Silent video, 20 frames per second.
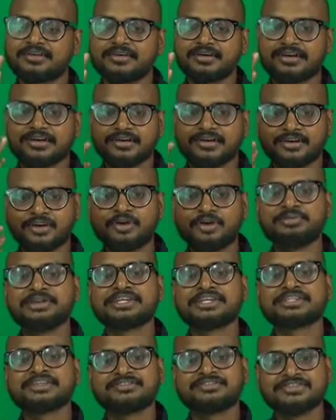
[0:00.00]
uh,
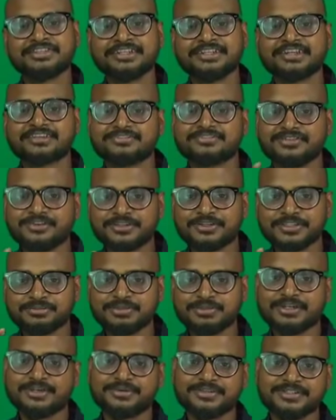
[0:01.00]
combination of three or four
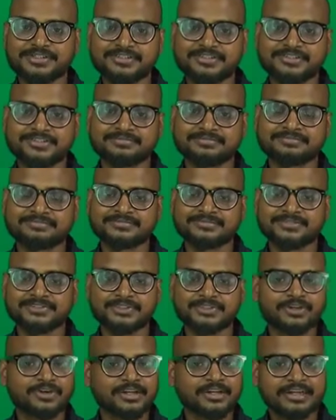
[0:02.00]
simpler questions. So
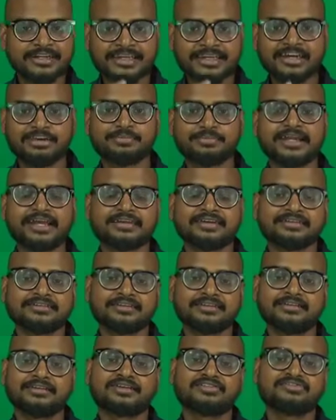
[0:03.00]
you already have practice
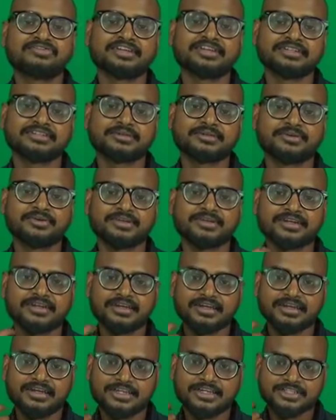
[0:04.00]
and confidence about
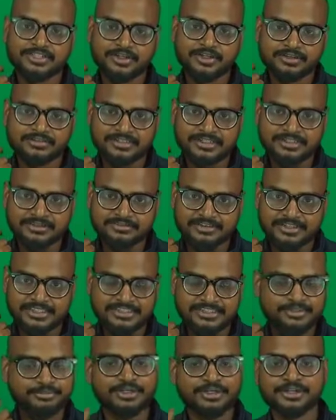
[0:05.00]
solving very
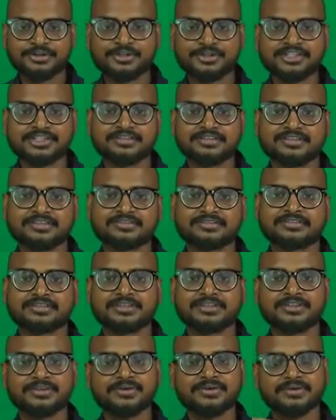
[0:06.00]
simpler questions.
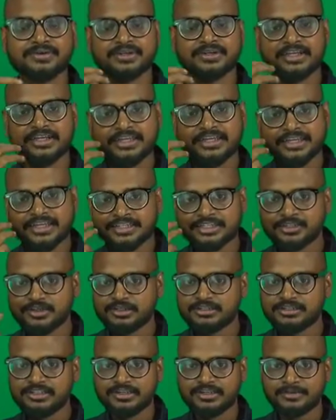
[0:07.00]
So you can
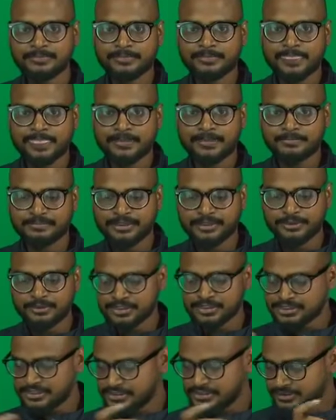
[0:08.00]
solve the bigger
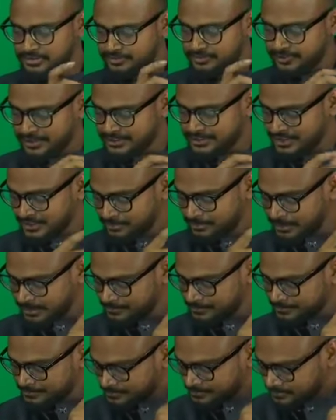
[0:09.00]
question also. For example,
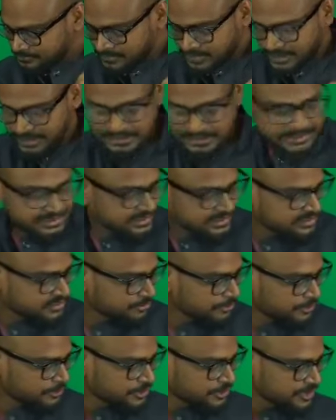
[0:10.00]
I'll take a
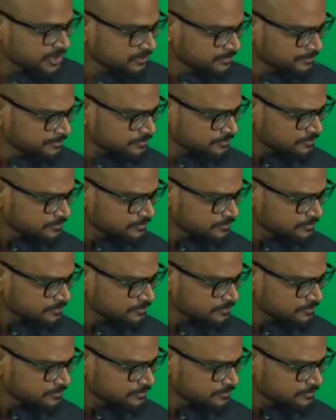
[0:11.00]
simple question.